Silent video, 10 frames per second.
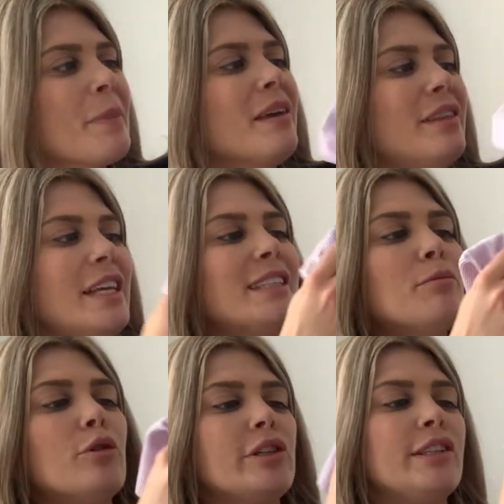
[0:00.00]
These are
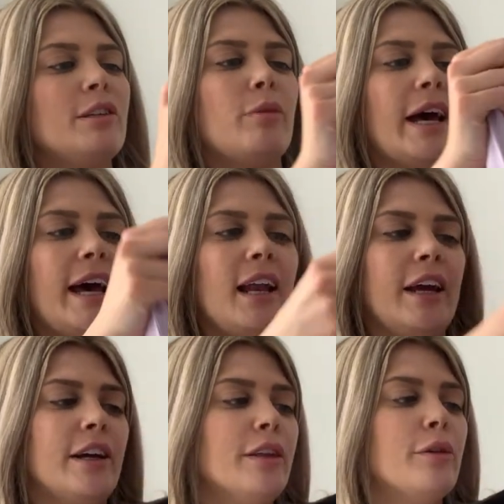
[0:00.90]
more just to wear.
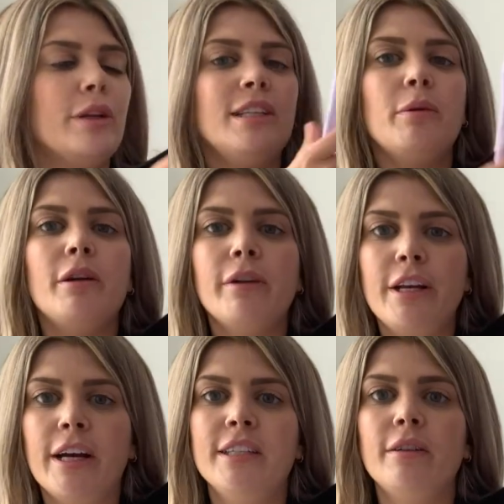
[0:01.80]
Like, I thought these would look really
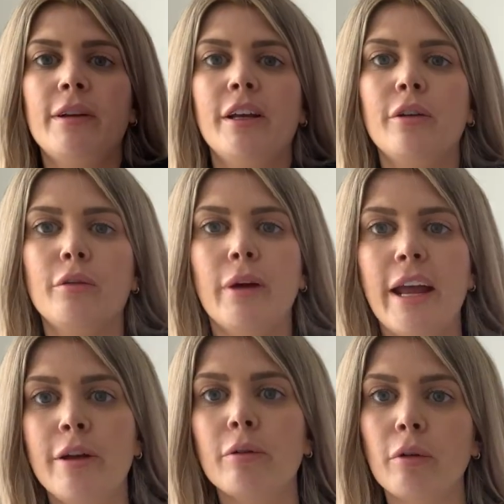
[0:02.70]
nice with like a
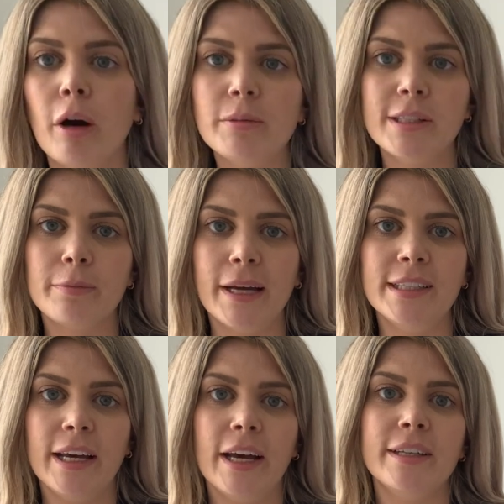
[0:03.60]
grey cropped
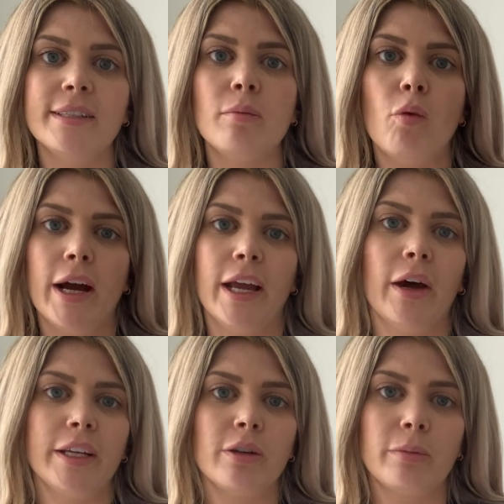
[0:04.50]
sweater and some white
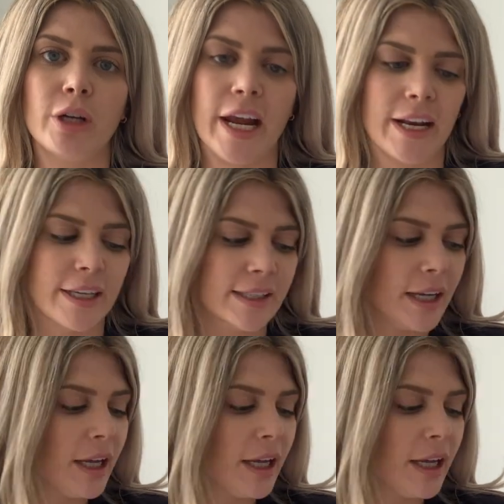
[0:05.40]
high top trainers.